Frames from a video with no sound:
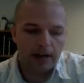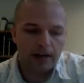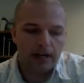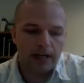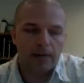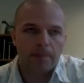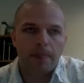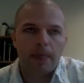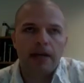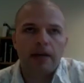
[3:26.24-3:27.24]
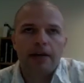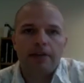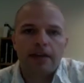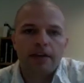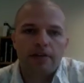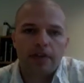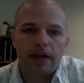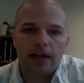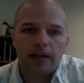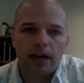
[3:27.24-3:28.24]
I think
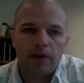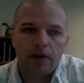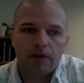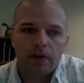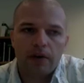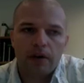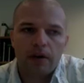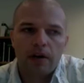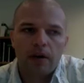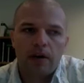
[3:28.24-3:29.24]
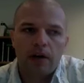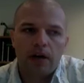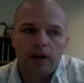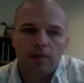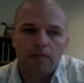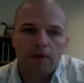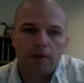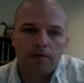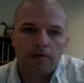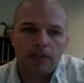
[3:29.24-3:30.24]
that, however,
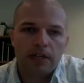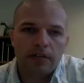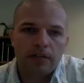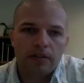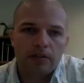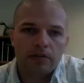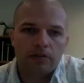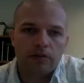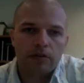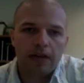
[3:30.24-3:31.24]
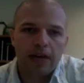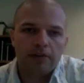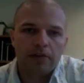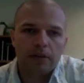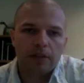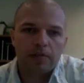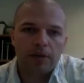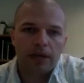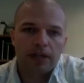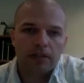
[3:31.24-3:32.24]
those citizens who do have some
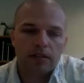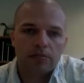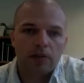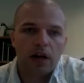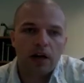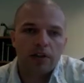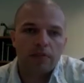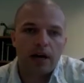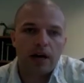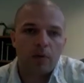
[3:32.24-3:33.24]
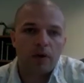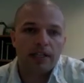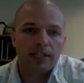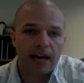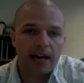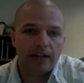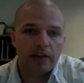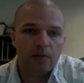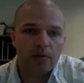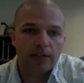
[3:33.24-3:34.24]
experience and some knowledge about what exactly
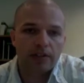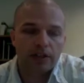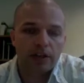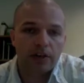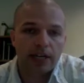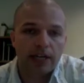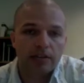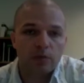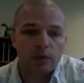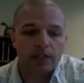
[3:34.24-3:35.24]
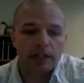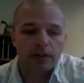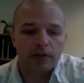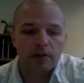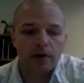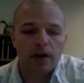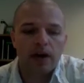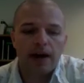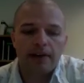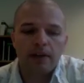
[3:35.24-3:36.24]
Homeland Security is and what they do,
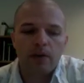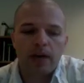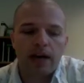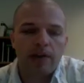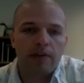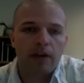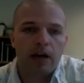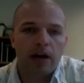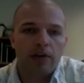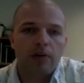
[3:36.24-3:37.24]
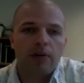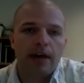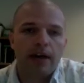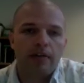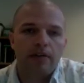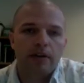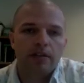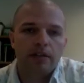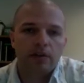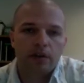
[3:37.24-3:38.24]
I think we have a long road ahead of
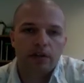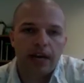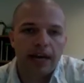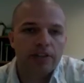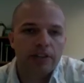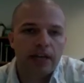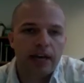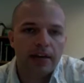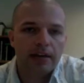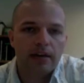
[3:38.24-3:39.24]
us in order to educate